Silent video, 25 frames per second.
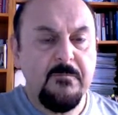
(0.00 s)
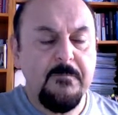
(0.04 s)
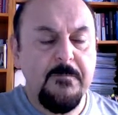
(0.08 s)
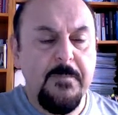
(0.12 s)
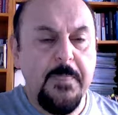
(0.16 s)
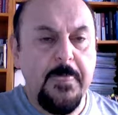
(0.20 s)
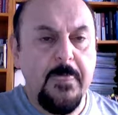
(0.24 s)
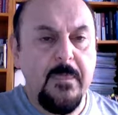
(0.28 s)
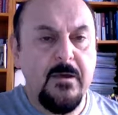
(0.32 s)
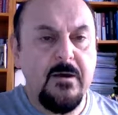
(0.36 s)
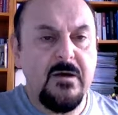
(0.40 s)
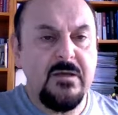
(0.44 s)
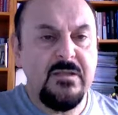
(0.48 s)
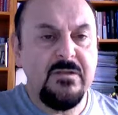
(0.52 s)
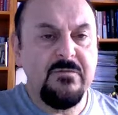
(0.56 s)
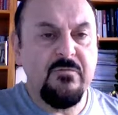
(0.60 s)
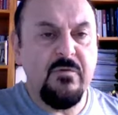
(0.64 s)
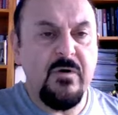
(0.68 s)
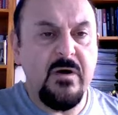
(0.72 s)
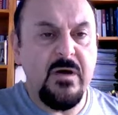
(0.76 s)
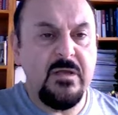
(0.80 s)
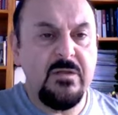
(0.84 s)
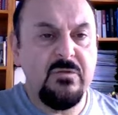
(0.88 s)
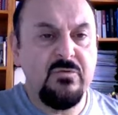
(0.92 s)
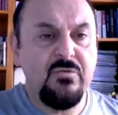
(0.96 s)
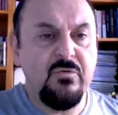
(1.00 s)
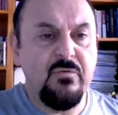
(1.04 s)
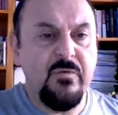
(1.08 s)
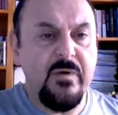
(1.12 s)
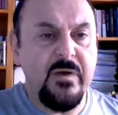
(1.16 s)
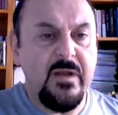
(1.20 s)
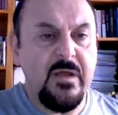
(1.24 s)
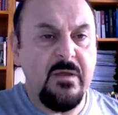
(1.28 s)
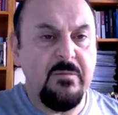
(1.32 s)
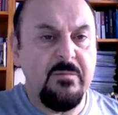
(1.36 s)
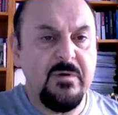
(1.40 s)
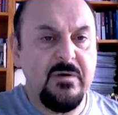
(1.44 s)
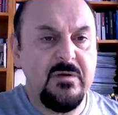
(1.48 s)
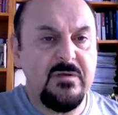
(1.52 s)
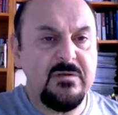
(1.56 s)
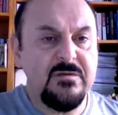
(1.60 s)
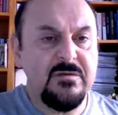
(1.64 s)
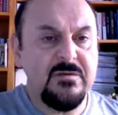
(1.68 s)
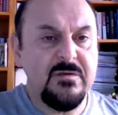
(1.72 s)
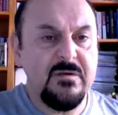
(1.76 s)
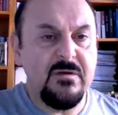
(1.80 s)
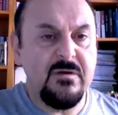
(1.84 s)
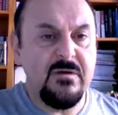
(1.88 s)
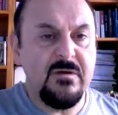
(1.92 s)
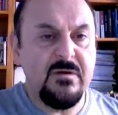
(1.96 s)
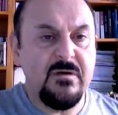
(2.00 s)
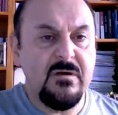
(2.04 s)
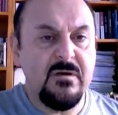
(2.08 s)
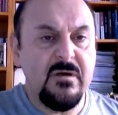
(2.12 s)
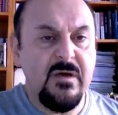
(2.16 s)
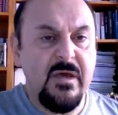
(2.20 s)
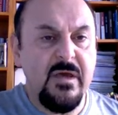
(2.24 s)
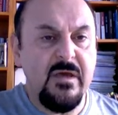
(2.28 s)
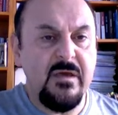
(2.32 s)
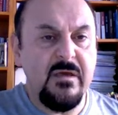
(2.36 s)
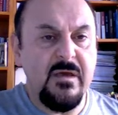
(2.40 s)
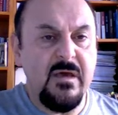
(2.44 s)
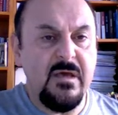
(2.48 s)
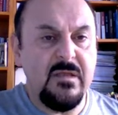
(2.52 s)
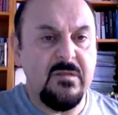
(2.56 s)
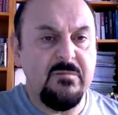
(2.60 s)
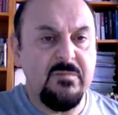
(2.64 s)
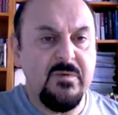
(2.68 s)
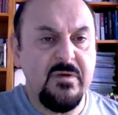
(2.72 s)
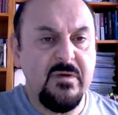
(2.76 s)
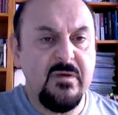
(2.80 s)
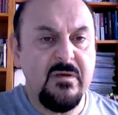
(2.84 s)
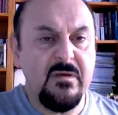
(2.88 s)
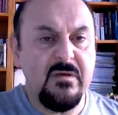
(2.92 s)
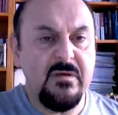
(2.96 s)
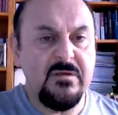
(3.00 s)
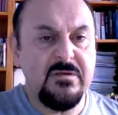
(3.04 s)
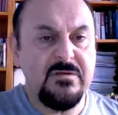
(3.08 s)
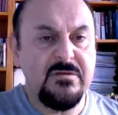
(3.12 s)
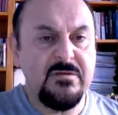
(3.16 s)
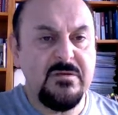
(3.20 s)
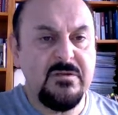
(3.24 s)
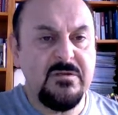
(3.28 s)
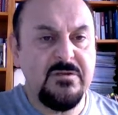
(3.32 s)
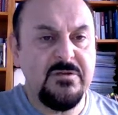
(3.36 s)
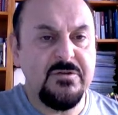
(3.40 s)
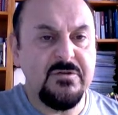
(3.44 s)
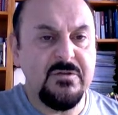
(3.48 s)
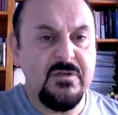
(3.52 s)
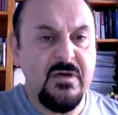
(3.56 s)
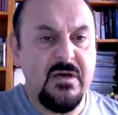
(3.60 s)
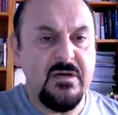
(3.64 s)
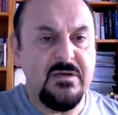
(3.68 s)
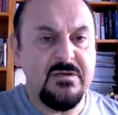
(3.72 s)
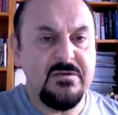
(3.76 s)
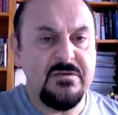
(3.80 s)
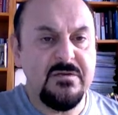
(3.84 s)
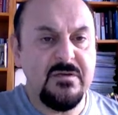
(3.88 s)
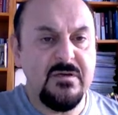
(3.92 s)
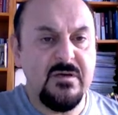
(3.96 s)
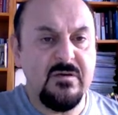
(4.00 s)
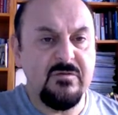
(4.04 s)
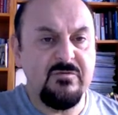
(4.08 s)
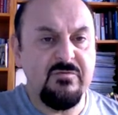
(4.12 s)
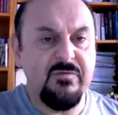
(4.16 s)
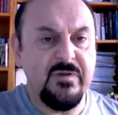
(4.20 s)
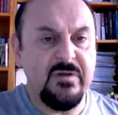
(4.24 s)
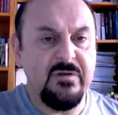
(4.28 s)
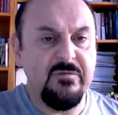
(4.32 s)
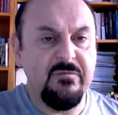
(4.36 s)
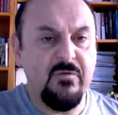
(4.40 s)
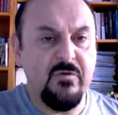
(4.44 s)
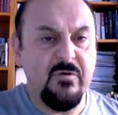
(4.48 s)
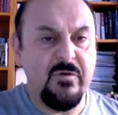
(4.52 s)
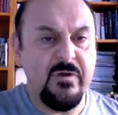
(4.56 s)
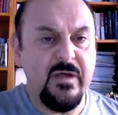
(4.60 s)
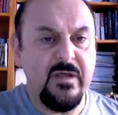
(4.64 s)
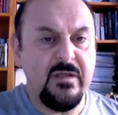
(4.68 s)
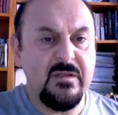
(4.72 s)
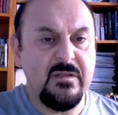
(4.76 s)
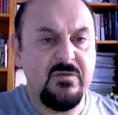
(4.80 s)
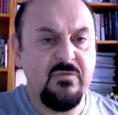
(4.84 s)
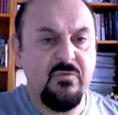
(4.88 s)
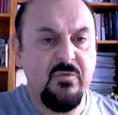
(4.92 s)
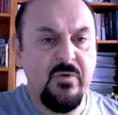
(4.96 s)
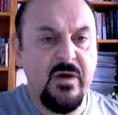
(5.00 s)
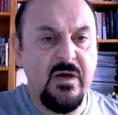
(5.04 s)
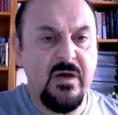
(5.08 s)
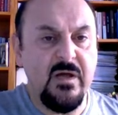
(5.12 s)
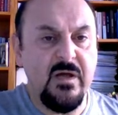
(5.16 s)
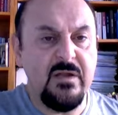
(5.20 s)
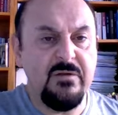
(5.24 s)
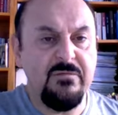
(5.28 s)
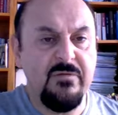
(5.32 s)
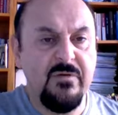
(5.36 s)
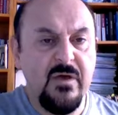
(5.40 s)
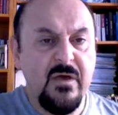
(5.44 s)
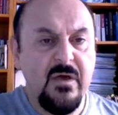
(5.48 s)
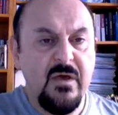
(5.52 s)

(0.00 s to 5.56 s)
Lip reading: I define two variables, a and b, is initialized 24 and 12,